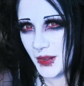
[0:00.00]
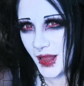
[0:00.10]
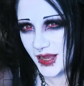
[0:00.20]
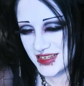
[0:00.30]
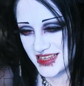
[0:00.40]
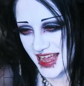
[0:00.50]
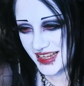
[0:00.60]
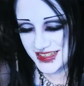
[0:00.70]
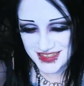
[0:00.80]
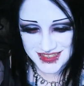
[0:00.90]
her lungs
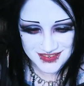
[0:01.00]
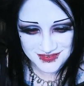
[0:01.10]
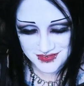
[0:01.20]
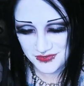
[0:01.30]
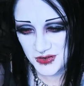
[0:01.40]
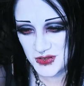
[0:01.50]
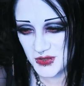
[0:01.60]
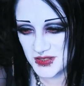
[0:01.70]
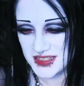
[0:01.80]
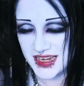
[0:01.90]
out just a few
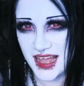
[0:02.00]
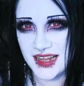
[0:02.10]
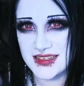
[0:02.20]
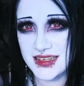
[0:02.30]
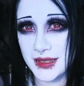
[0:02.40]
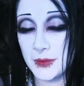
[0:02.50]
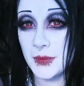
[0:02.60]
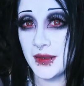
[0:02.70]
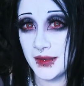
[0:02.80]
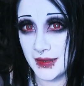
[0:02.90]
doors down. It's like,
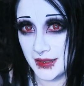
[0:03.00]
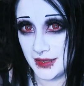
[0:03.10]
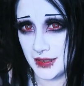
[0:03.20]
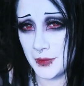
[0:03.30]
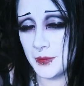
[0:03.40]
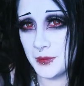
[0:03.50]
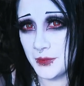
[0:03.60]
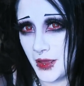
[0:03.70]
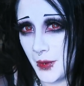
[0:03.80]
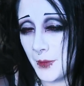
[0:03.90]
yep,
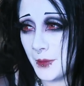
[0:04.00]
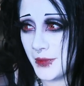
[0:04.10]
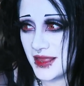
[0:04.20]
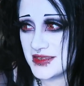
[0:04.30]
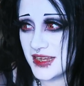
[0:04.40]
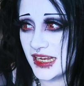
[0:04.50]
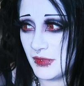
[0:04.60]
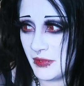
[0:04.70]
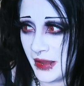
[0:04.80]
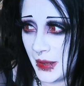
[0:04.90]
yep, that's gonna
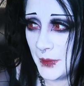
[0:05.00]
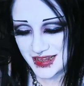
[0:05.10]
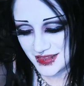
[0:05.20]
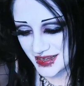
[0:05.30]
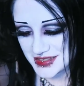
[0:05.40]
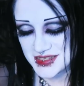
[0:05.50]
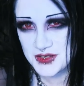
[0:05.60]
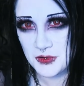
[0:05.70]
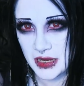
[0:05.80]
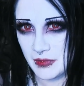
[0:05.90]
be me. That and like
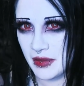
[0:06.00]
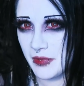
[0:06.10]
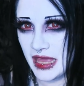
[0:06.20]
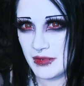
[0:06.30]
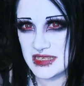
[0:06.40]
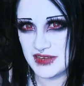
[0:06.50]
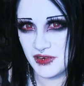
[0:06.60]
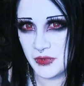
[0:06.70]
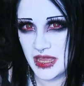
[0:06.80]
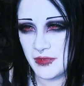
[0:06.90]
screaming babies
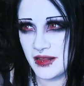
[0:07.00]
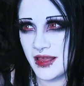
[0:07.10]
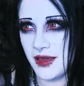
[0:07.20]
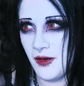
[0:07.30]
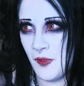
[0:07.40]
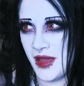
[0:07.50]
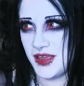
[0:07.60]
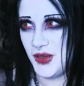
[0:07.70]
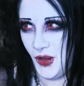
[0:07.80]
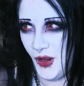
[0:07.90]
everywhere being like, oh my
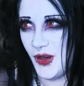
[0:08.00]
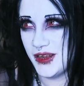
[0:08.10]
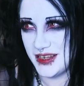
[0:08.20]
god,